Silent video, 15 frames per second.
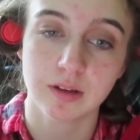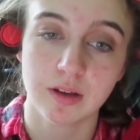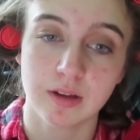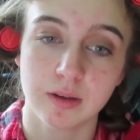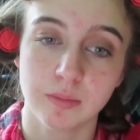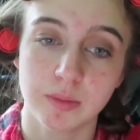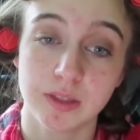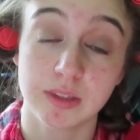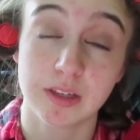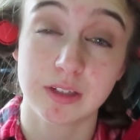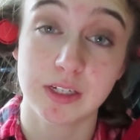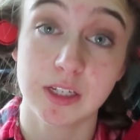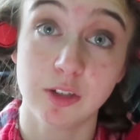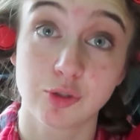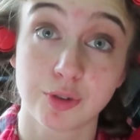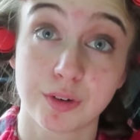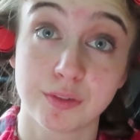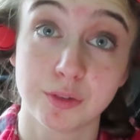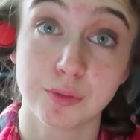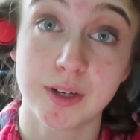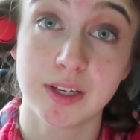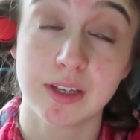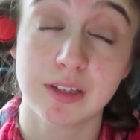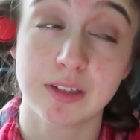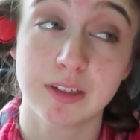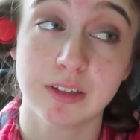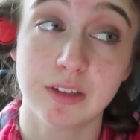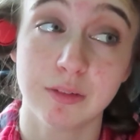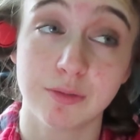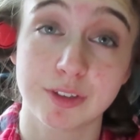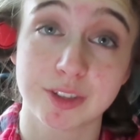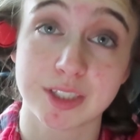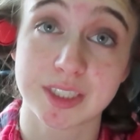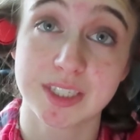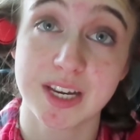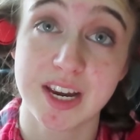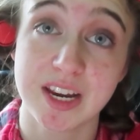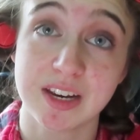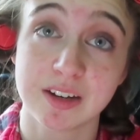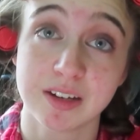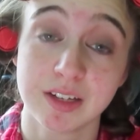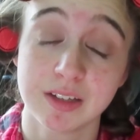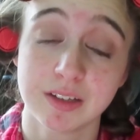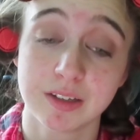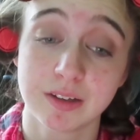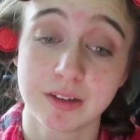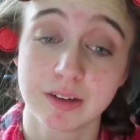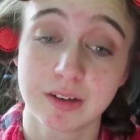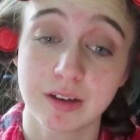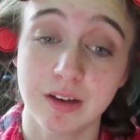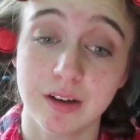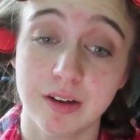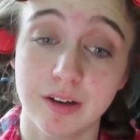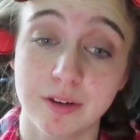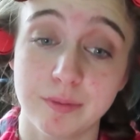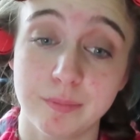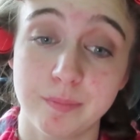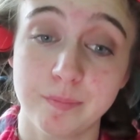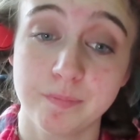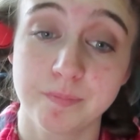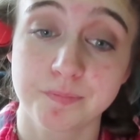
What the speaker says: And then he drove away. He didn't even stay. So